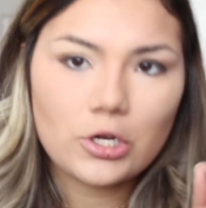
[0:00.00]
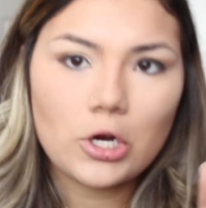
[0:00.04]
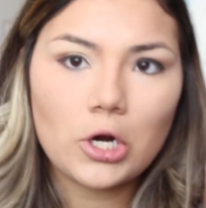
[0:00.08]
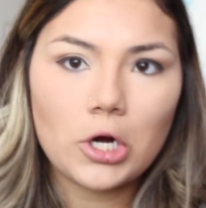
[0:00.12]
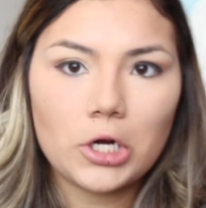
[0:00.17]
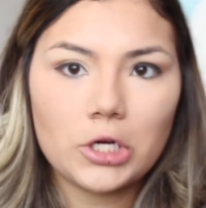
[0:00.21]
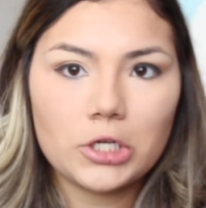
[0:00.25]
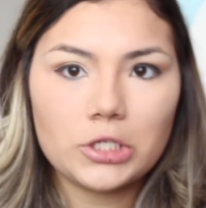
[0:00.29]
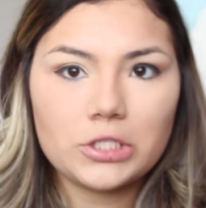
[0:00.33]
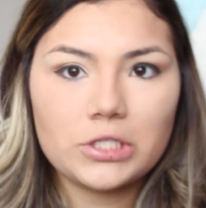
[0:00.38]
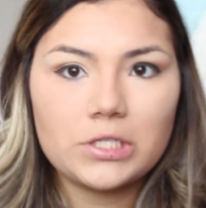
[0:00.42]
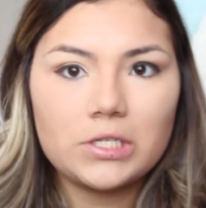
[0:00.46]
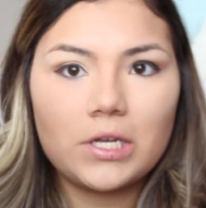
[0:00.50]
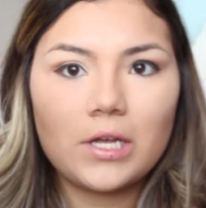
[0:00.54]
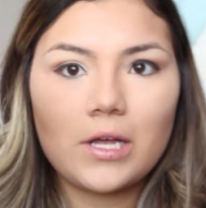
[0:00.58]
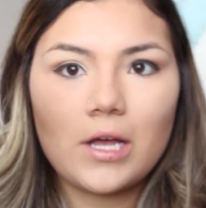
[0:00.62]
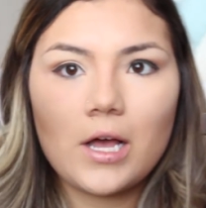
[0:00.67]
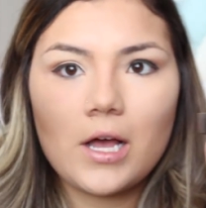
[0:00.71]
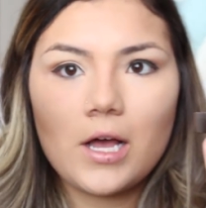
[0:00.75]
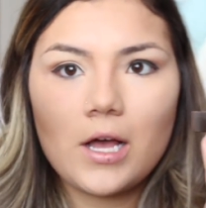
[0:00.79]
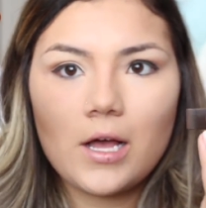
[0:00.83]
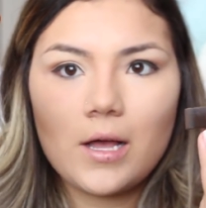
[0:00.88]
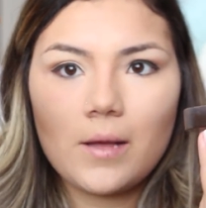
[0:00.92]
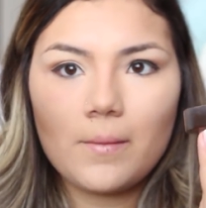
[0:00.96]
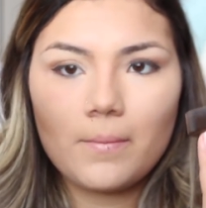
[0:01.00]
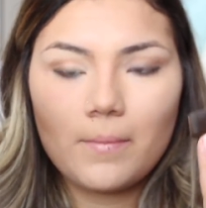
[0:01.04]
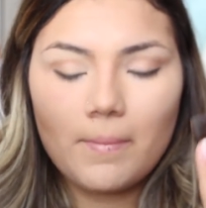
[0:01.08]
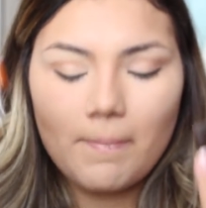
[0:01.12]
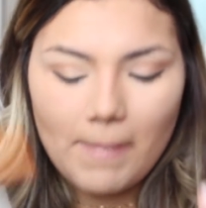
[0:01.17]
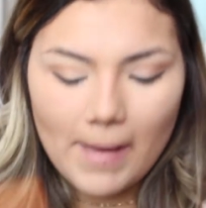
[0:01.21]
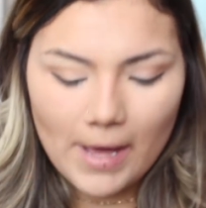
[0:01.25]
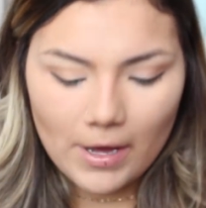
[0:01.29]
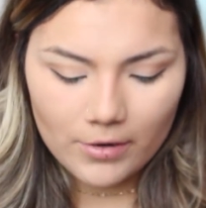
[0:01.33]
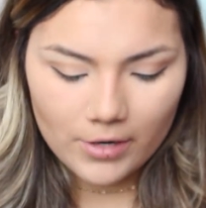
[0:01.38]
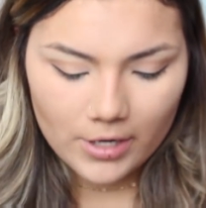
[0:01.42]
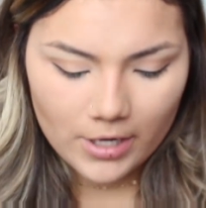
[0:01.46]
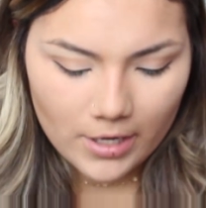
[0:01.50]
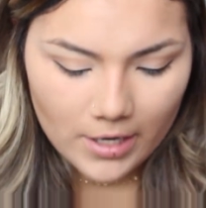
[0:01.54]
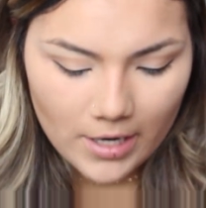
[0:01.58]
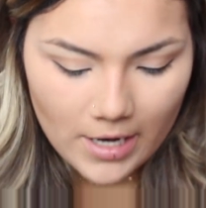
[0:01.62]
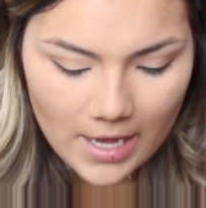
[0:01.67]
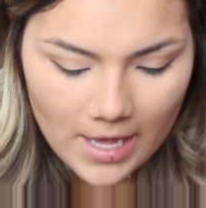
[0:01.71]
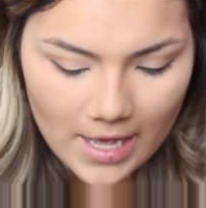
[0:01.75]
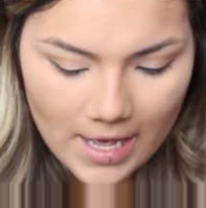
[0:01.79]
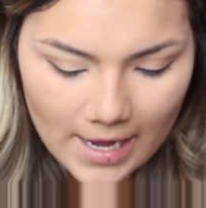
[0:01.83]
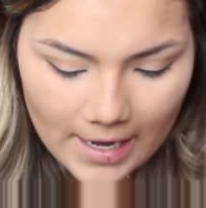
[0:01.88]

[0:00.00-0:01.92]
Tarte um, powder.